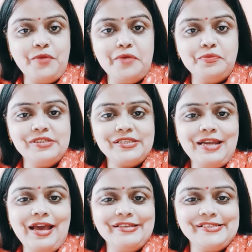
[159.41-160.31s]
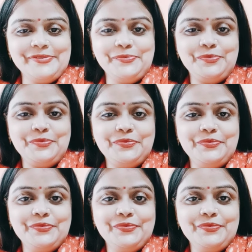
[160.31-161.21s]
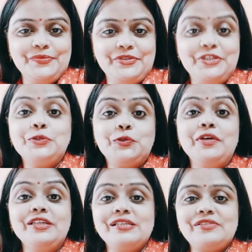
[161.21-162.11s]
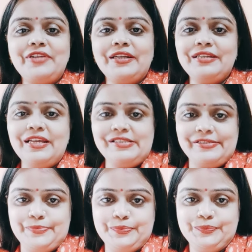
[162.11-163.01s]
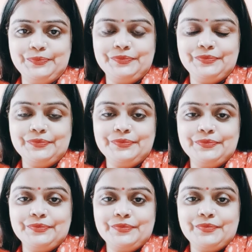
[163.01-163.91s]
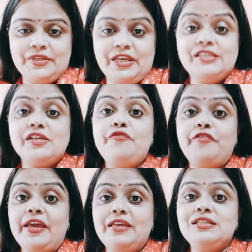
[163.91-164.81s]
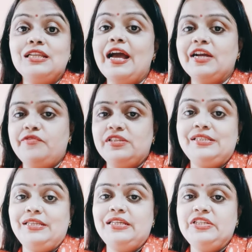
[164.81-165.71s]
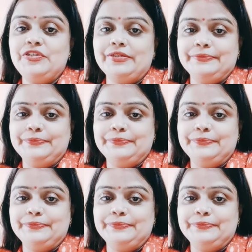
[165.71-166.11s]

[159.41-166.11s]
Hamel's class. Due to his strictness, he is a French language teacher.